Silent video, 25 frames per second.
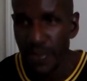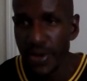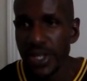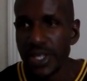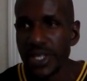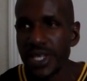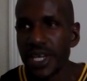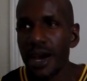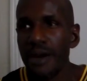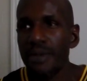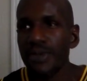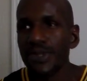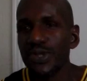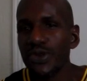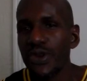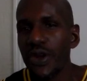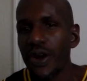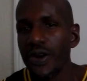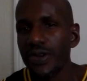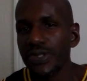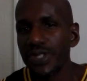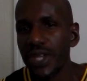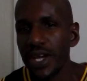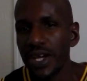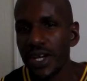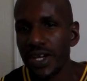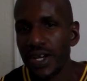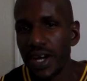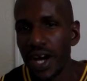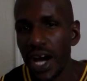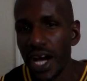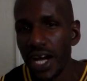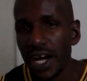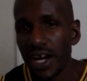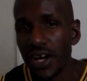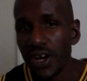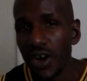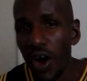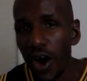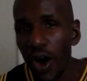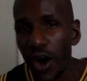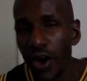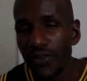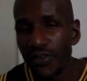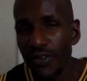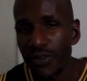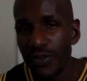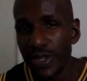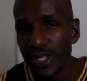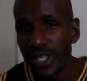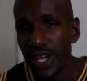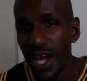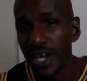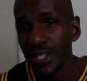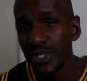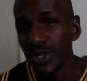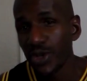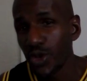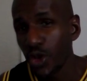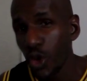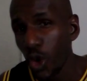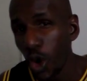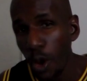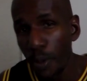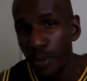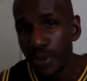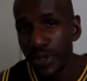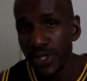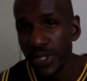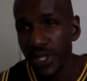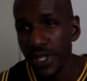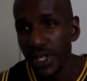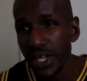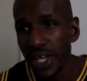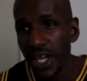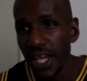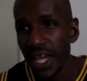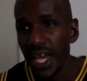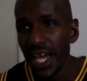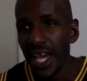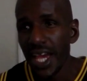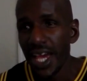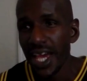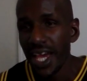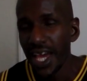But he comes across like a coffin which has a corpse in it,